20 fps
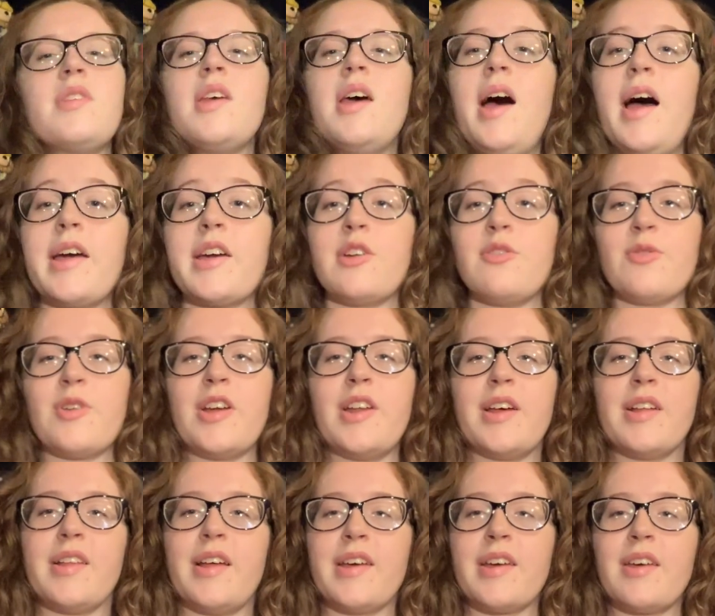I can read
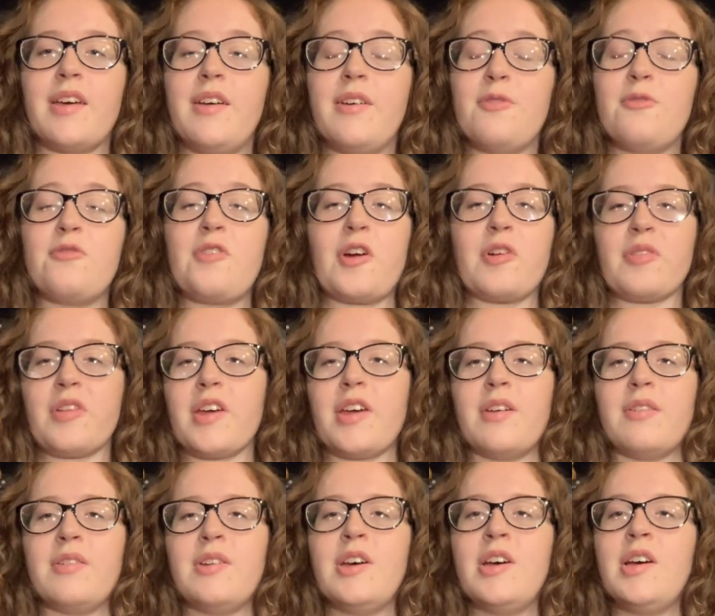it like
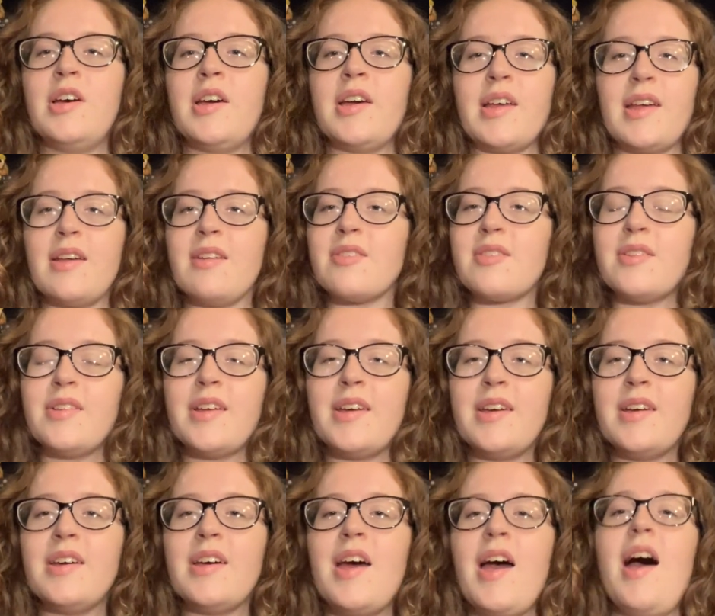fairly
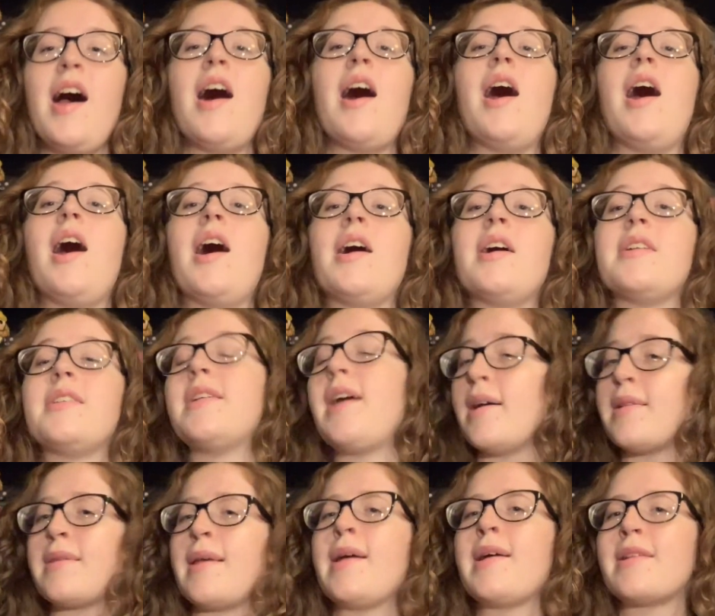easily.
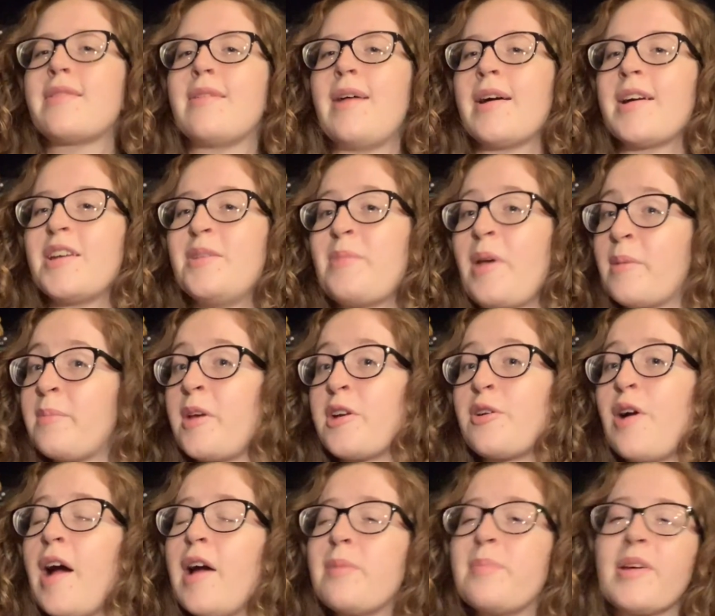Not saying it's not gonna make me
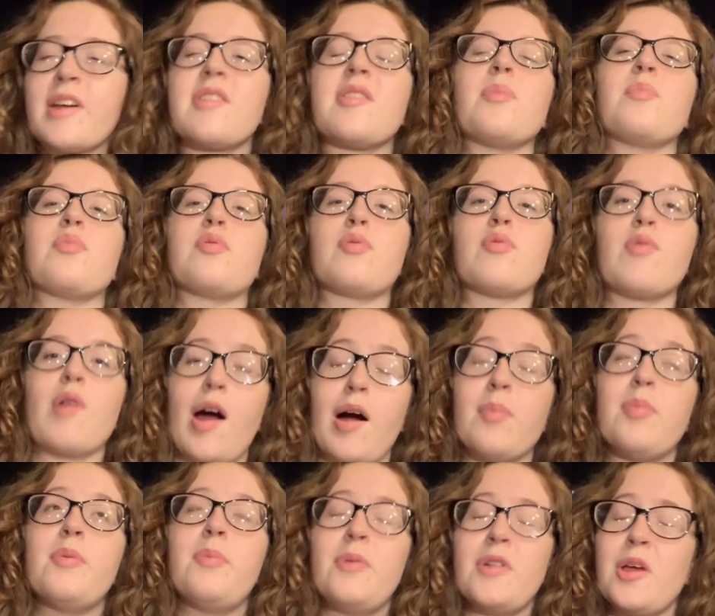cry because it
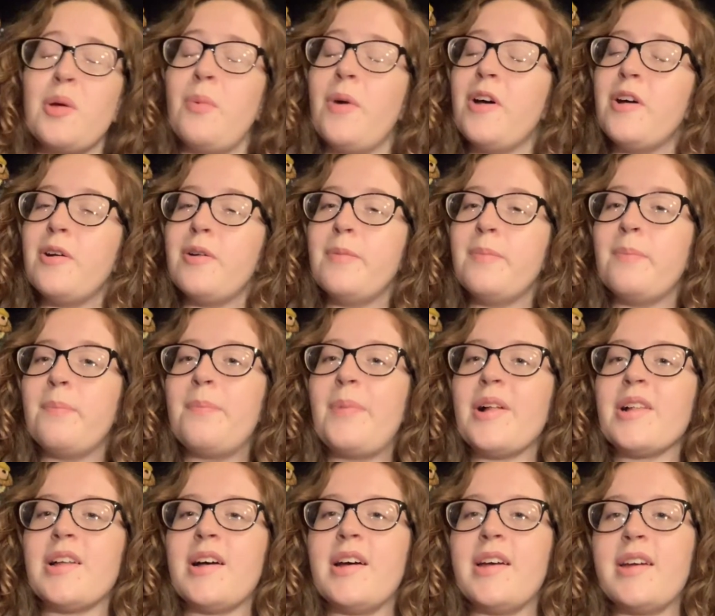probably will,
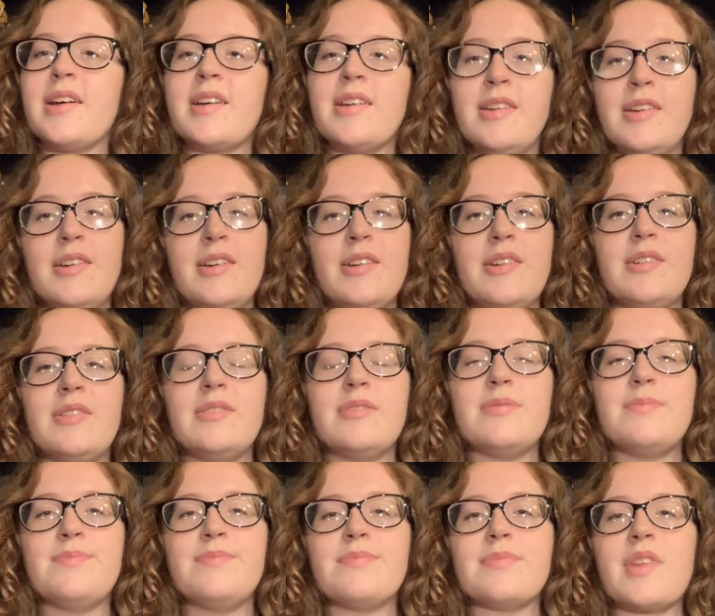but like
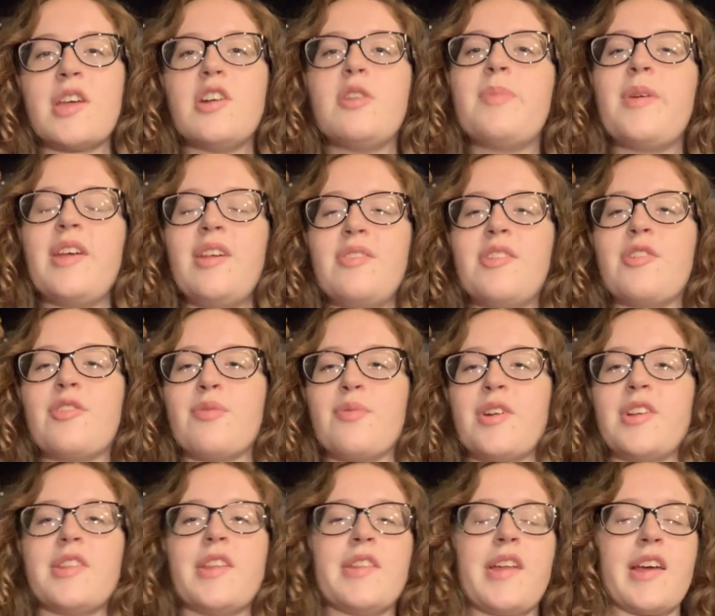it'll be easier to
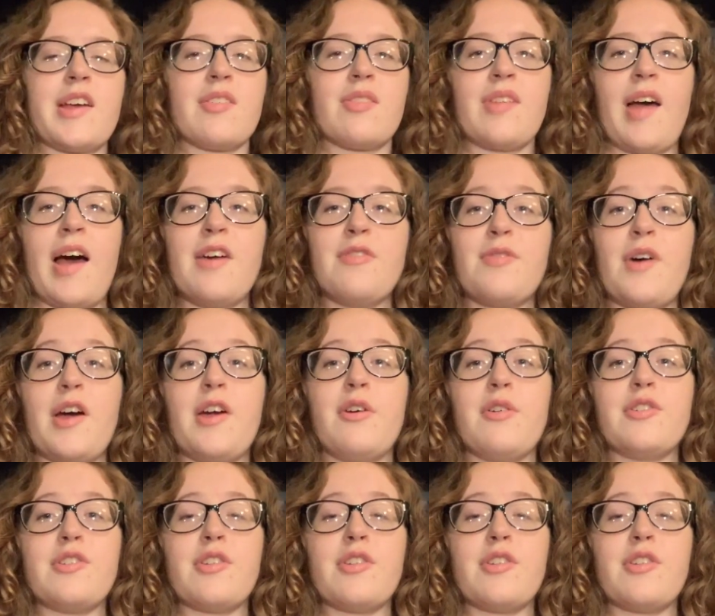read than like a sci-fi or a